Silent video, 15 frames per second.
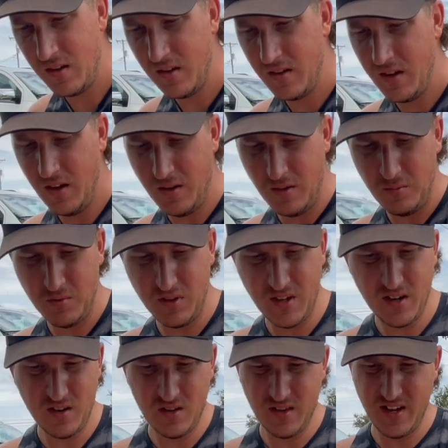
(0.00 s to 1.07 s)
Yeah, I'm gonna
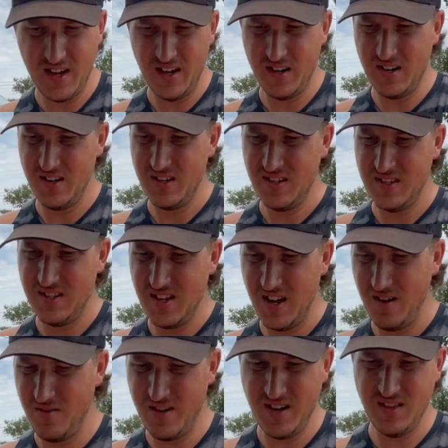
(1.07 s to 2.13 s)
let all that stay
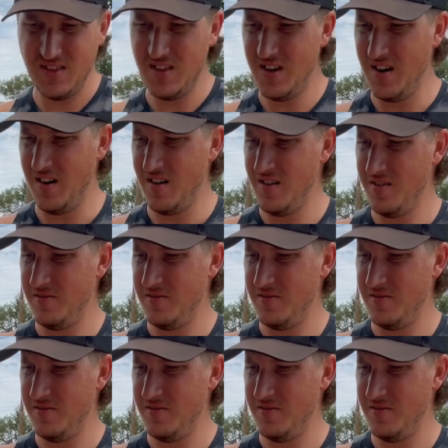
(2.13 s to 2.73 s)
right there.